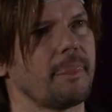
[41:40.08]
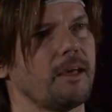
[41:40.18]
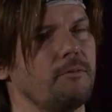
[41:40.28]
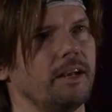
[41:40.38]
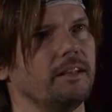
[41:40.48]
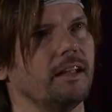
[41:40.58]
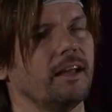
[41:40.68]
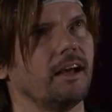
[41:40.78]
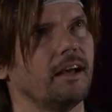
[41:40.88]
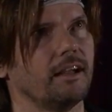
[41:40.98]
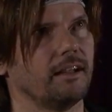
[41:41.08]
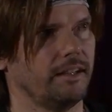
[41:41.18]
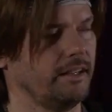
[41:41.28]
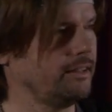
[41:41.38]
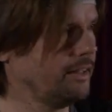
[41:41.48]
When
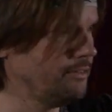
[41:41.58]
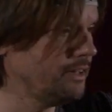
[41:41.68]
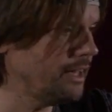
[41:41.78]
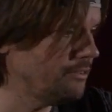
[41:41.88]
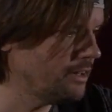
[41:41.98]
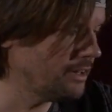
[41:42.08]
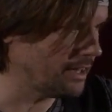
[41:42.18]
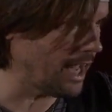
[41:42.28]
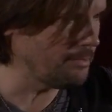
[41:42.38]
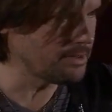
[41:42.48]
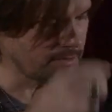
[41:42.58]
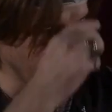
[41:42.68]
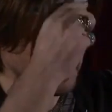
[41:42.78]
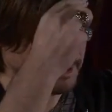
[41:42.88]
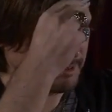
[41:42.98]
even the games of
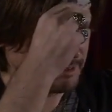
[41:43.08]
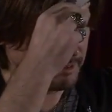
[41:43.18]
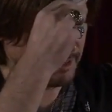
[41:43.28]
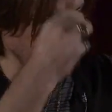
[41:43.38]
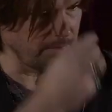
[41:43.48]
women and